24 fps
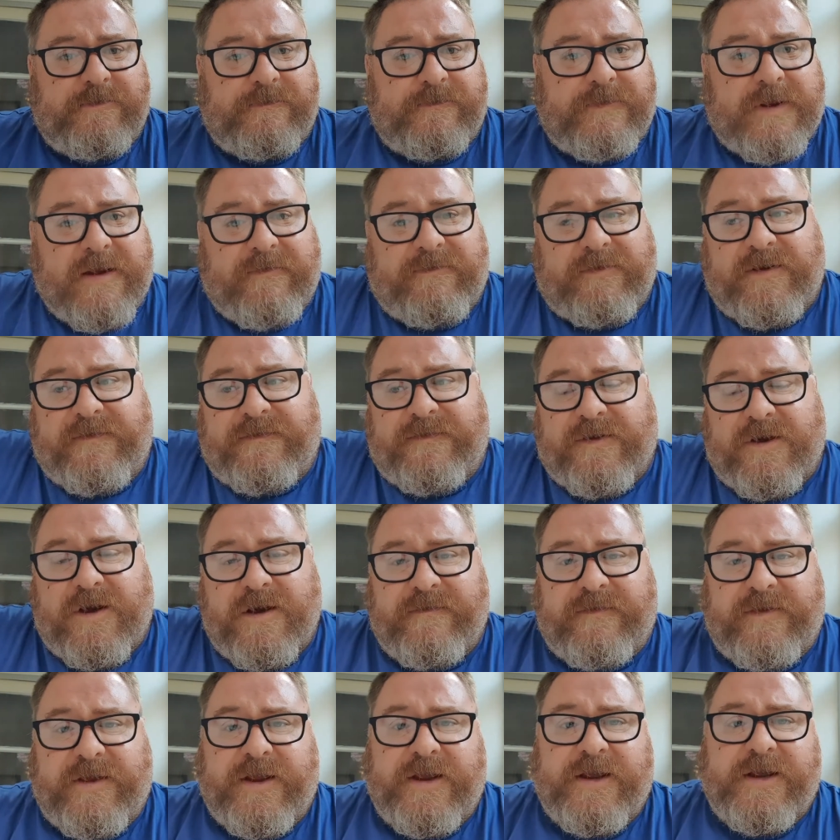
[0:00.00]
every
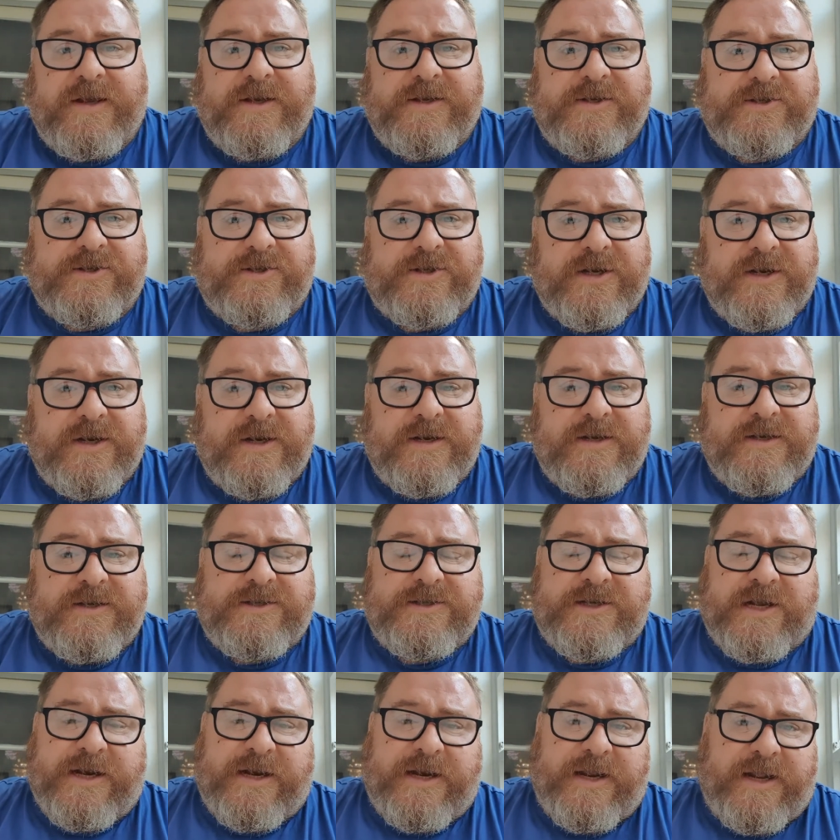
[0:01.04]
5 years
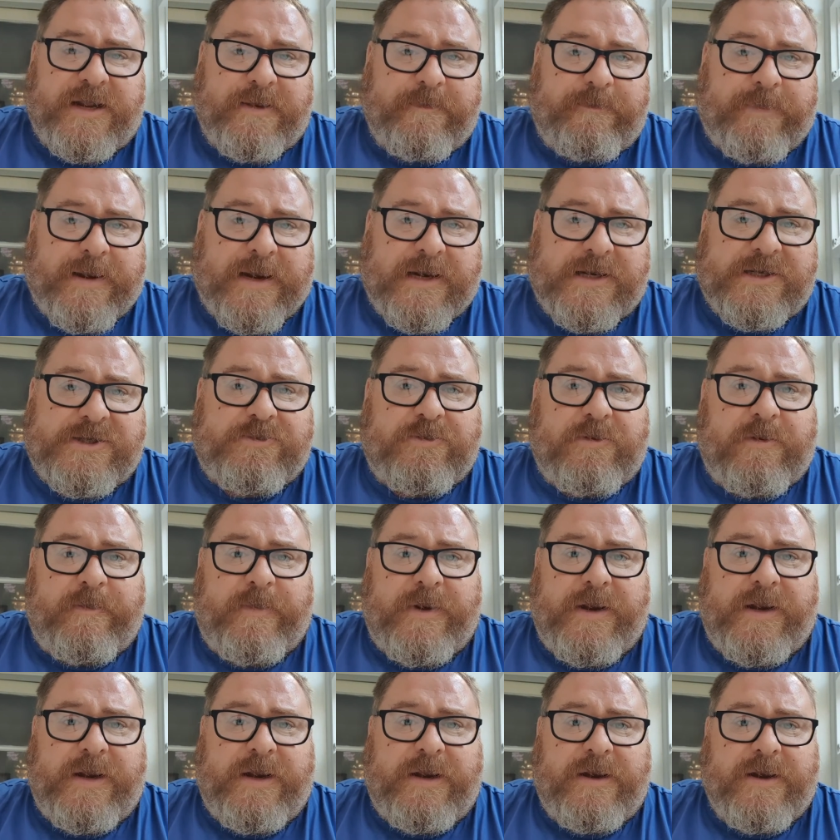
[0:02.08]
sending it back to
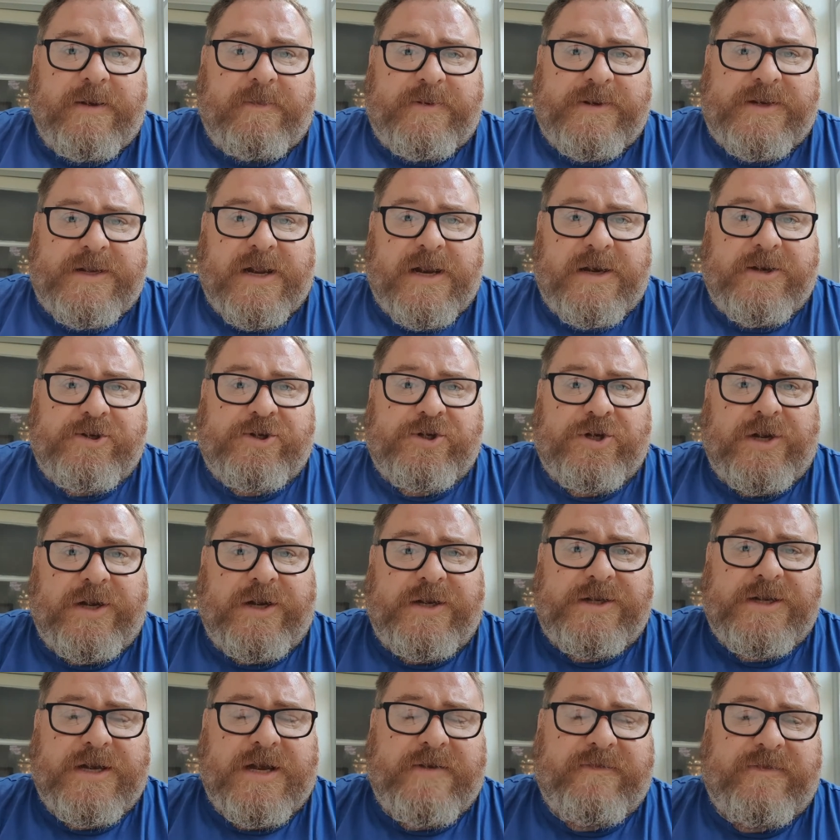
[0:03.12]
Omega potentially
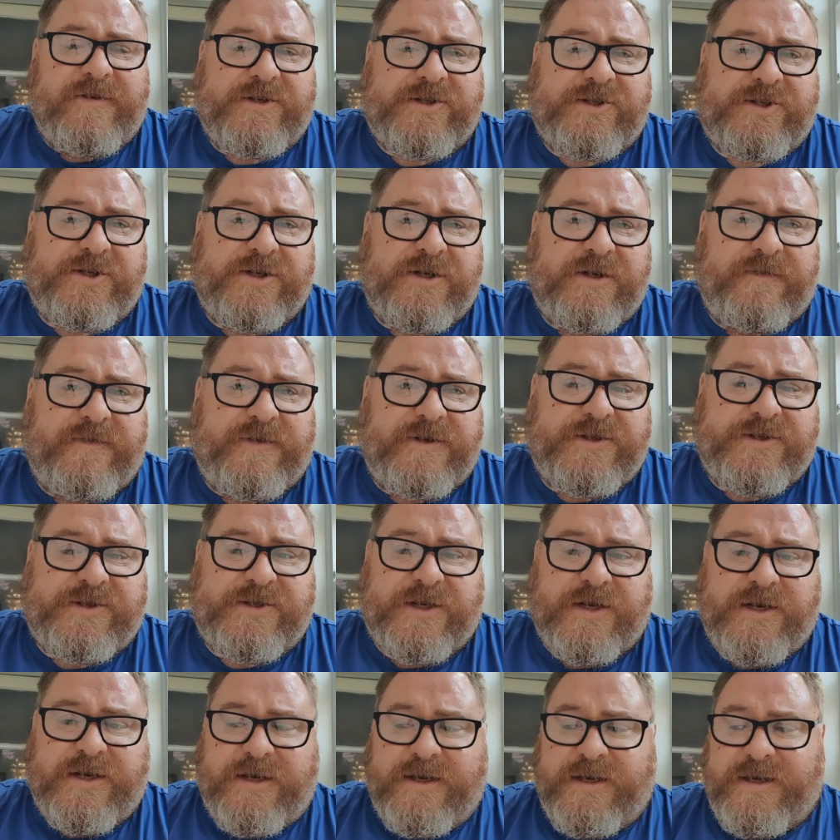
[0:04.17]
to have it serviced
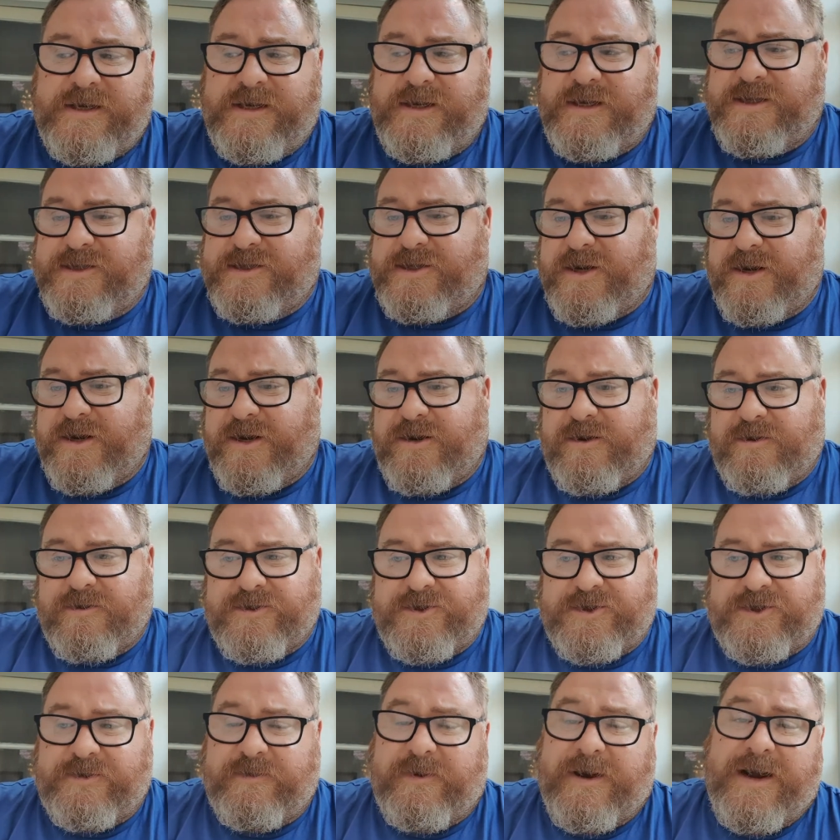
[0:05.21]
is going to
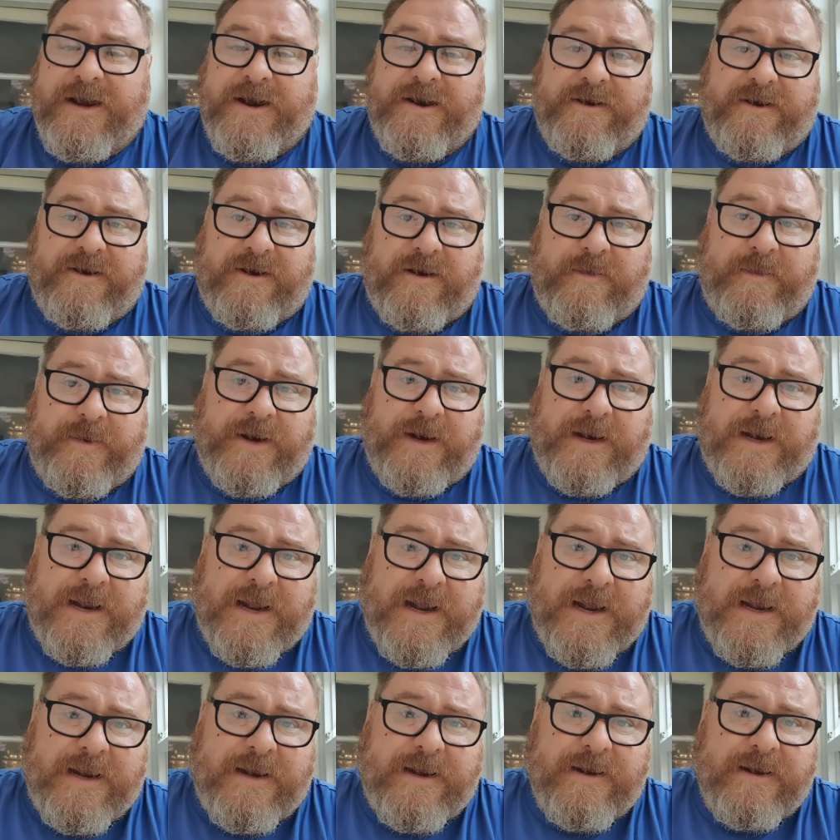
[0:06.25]
cost you A, an arm and a
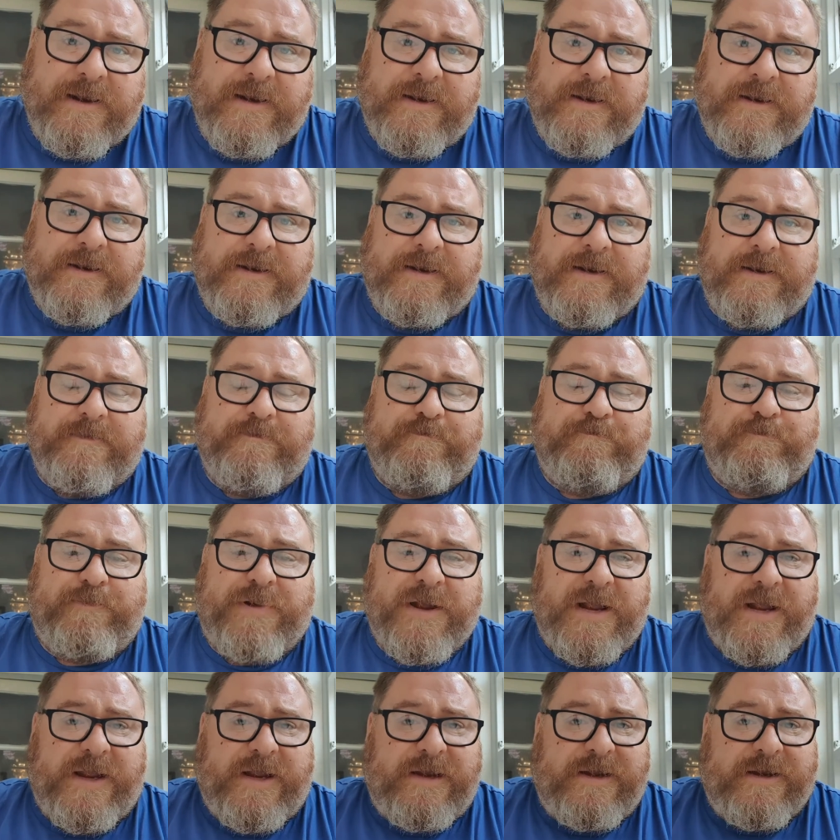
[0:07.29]
leg, and
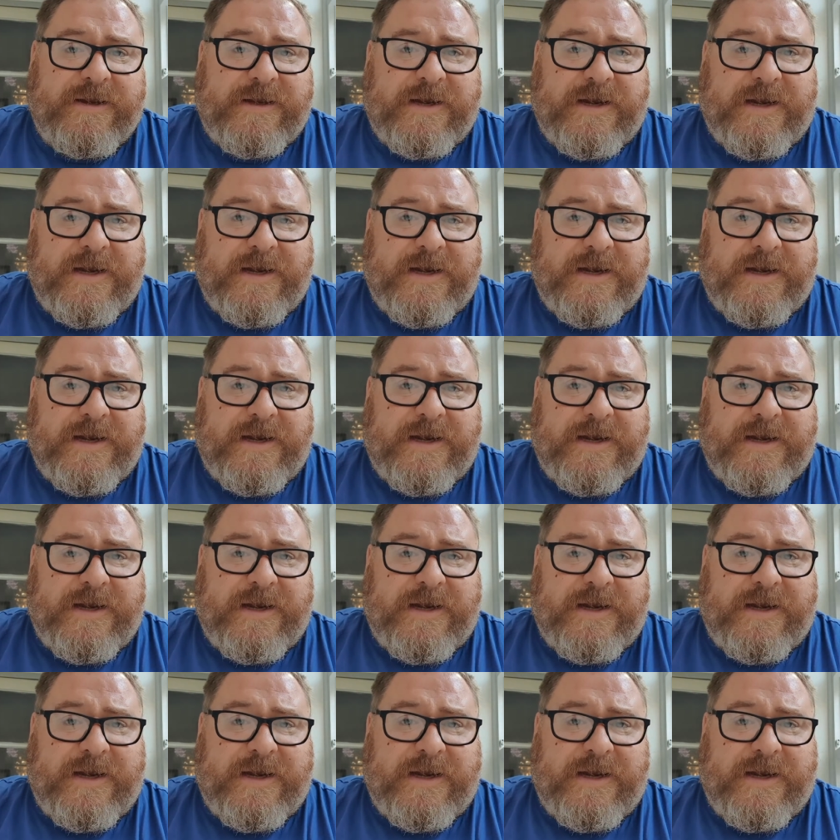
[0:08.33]
B,